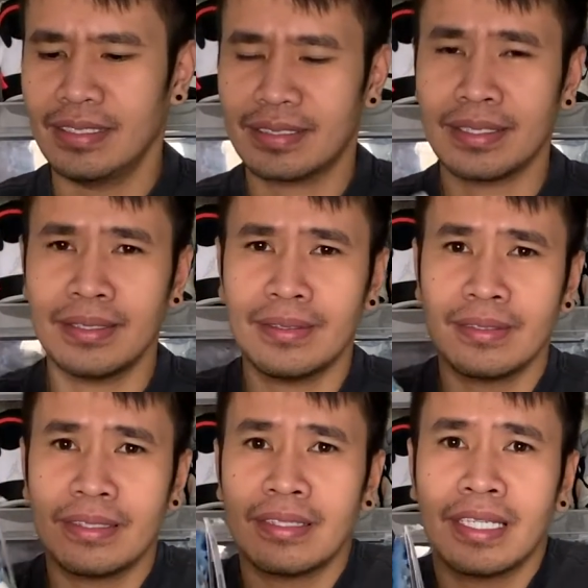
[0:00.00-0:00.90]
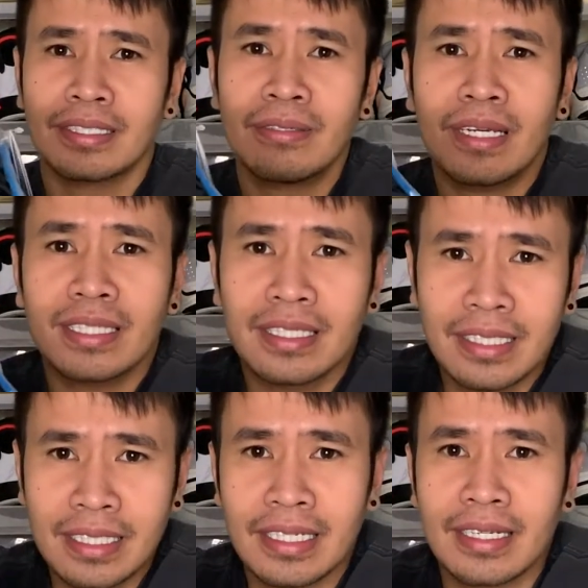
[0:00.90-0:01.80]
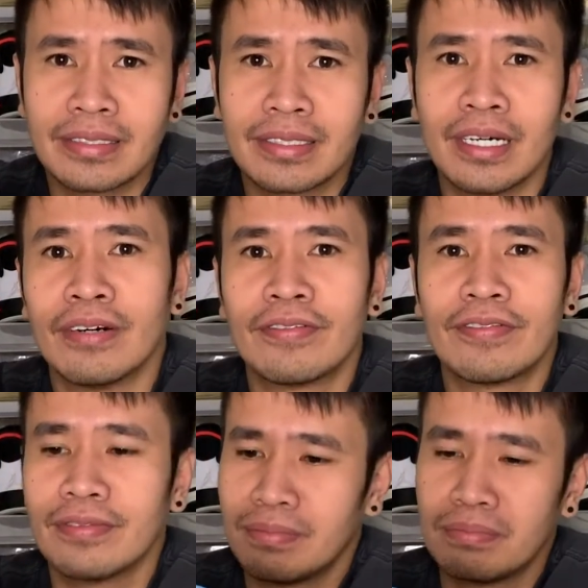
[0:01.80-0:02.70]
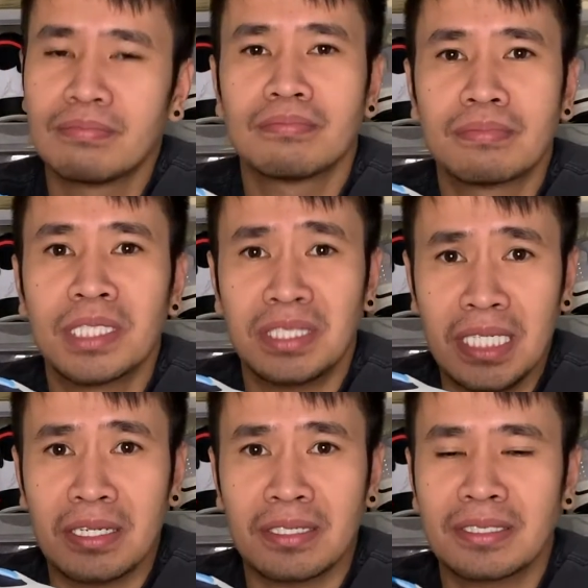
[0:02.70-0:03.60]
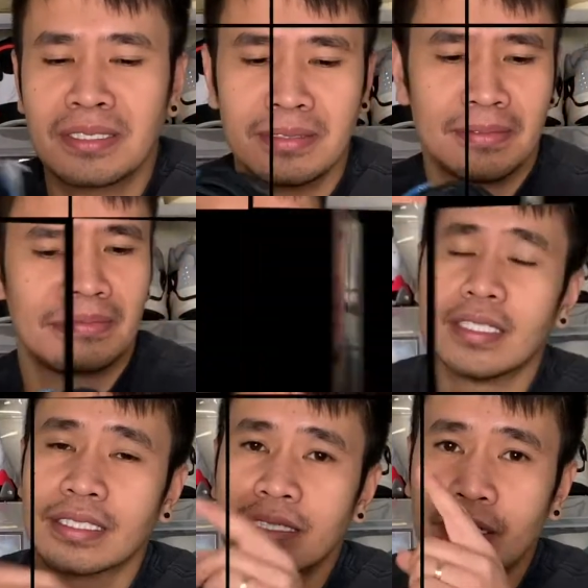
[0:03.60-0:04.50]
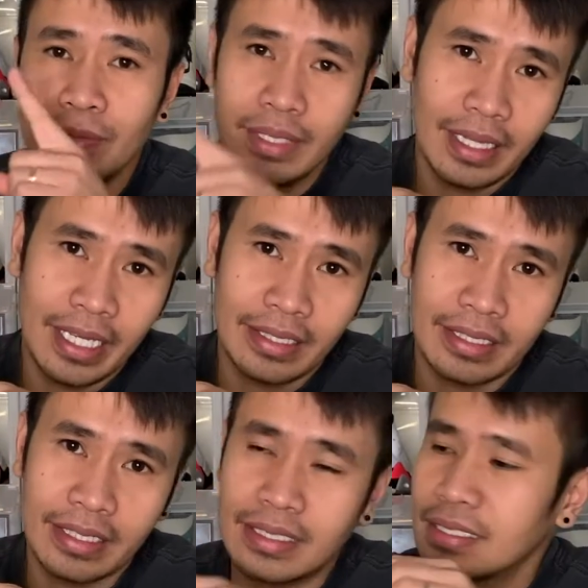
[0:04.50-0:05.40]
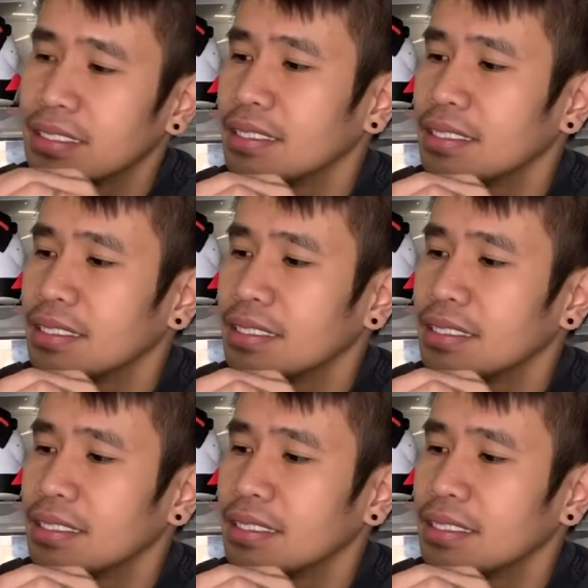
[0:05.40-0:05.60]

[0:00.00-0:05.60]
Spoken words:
So let's look at the details of the sneakers. Let's start with the laces.